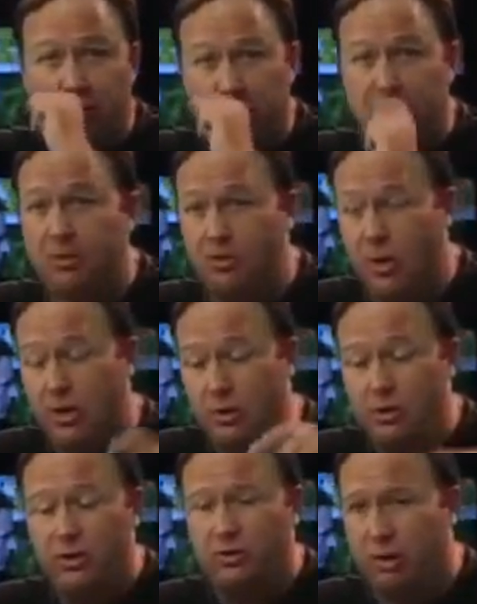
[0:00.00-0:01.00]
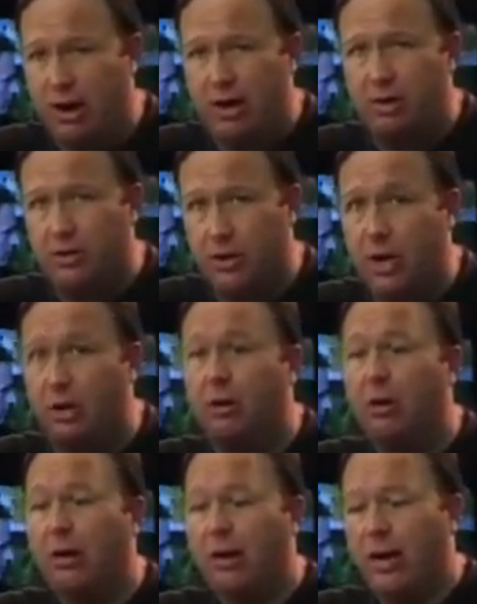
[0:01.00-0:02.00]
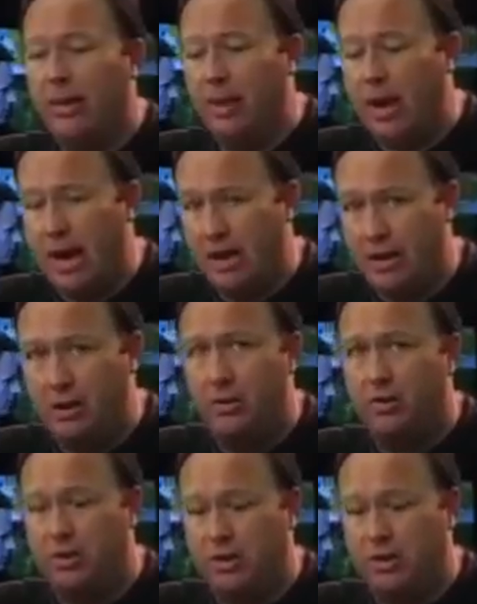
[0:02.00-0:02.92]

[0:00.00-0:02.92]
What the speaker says: in between doing this radio show and the nightly news.